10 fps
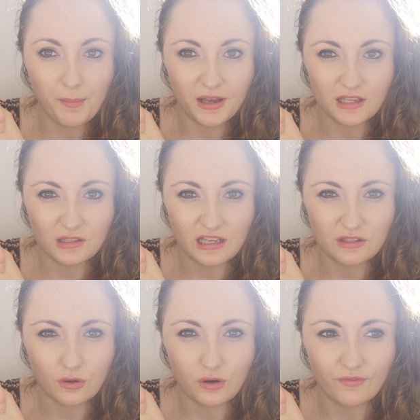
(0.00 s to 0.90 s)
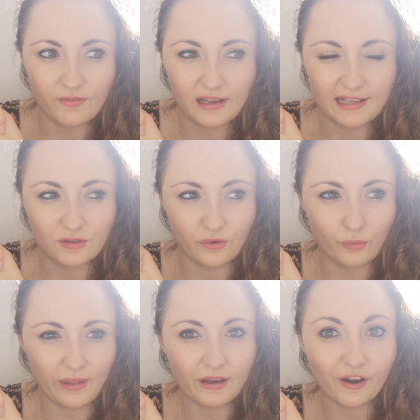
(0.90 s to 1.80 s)
but it's not all
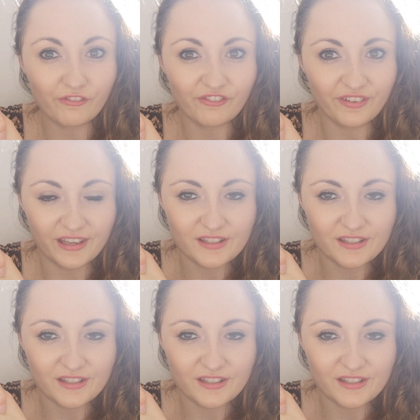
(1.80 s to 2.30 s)
that comfy.